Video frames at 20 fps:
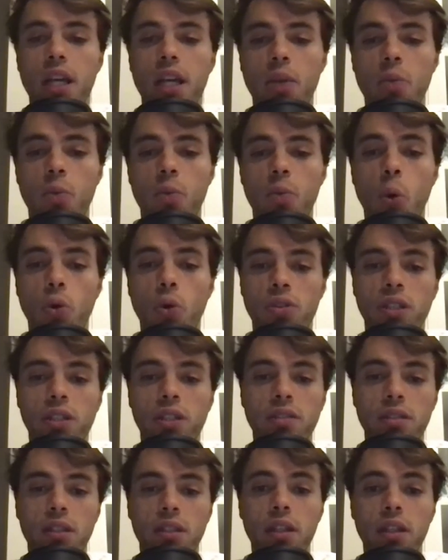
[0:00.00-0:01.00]
He
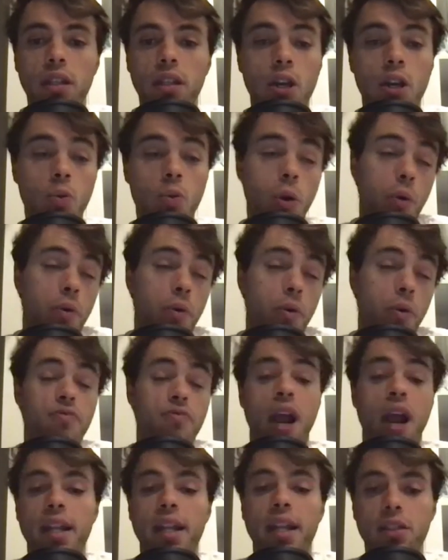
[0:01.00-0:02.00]

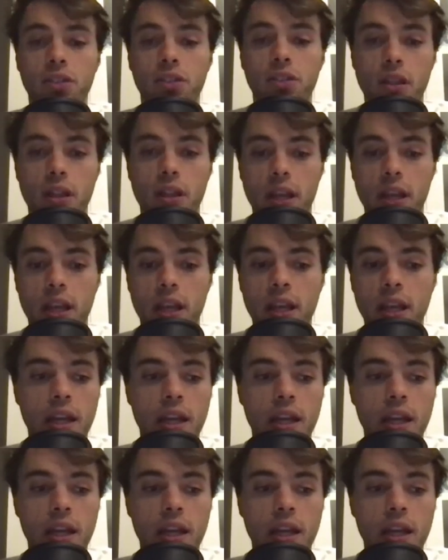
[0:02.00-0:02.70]
ran into the